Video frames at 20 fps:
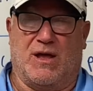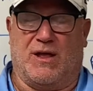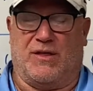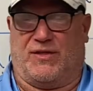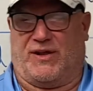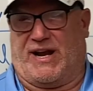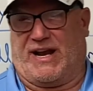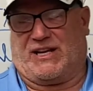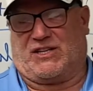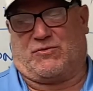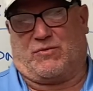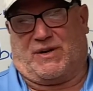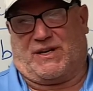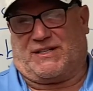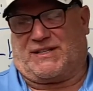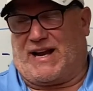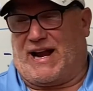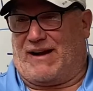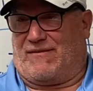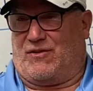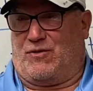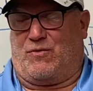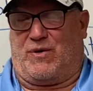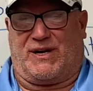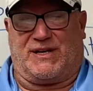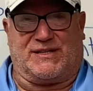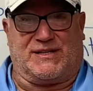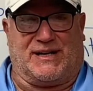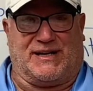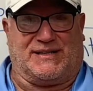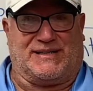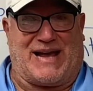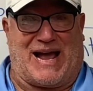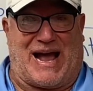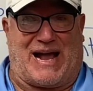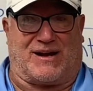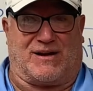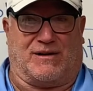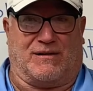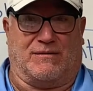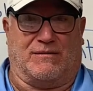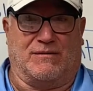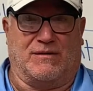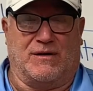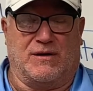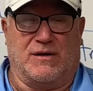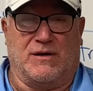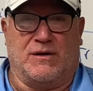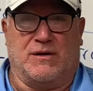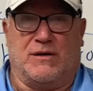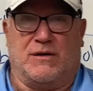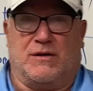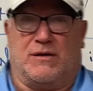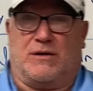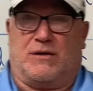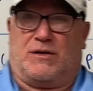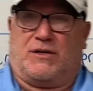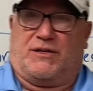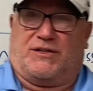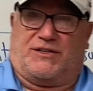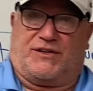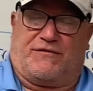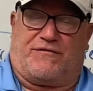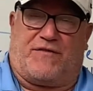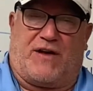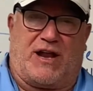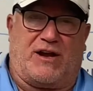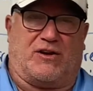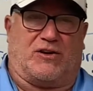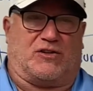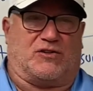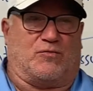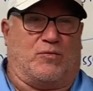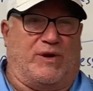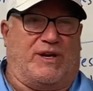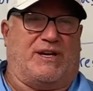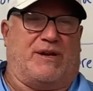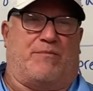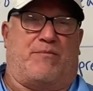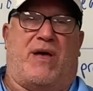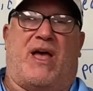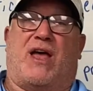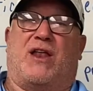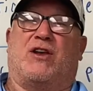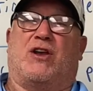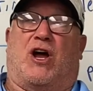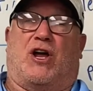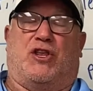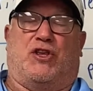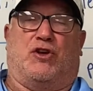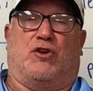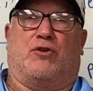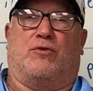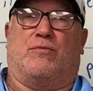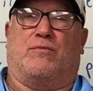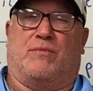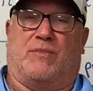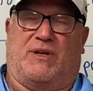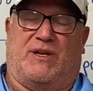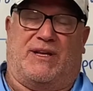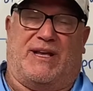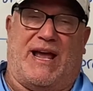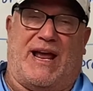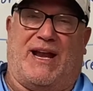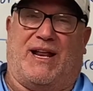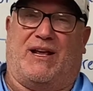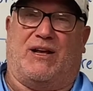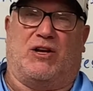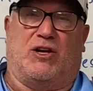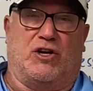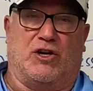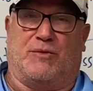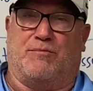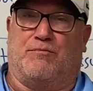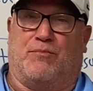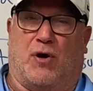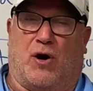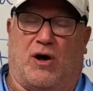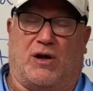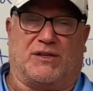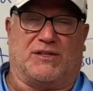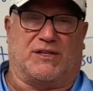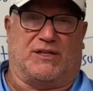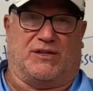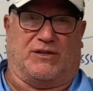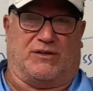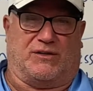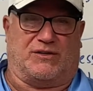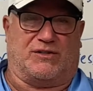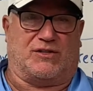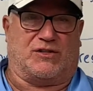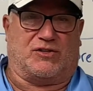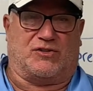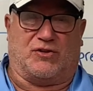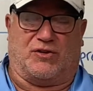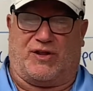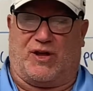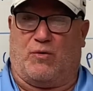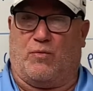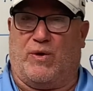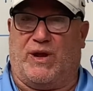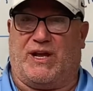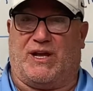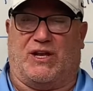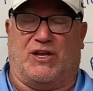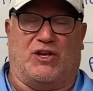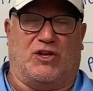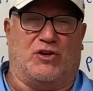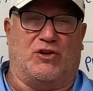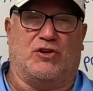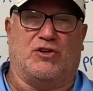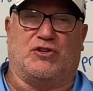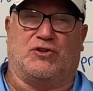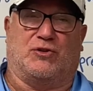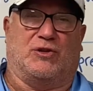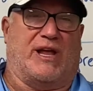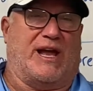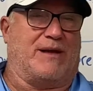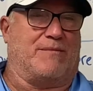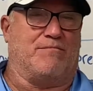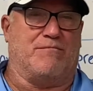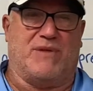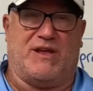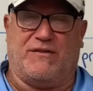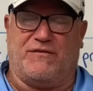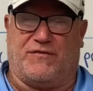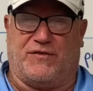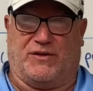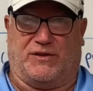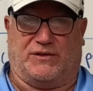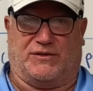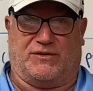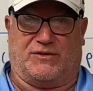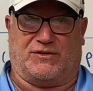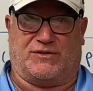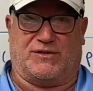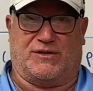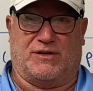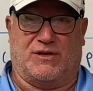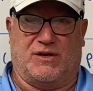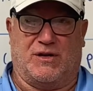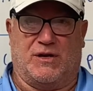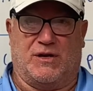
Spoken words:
The next one is everyone is an attacker. Defenders, we depend on you gaining good ball skills so that we can use you like midfielders.